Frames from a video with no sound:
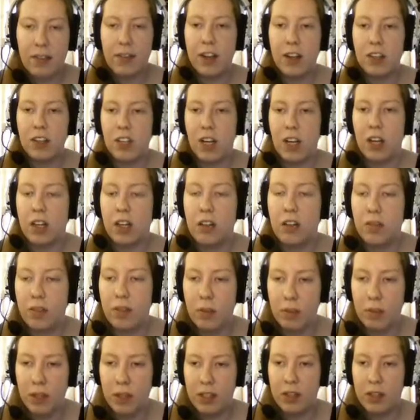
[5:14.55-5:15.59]
fresh air. You have
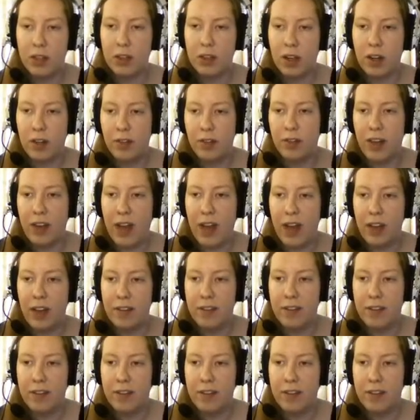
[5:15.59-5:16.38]
completed tutorial 5.